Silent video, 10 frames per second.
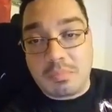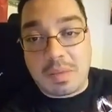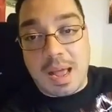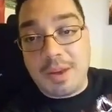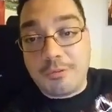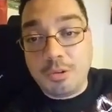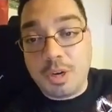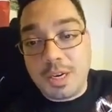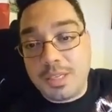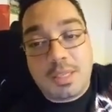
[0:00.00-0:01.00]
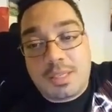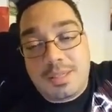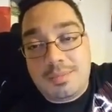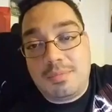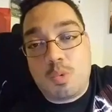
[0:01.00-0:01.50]
kind of fruit it is.
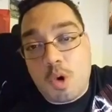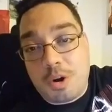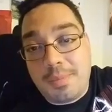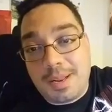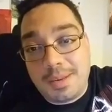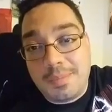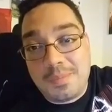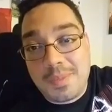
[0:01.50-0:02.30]
It's watermelon.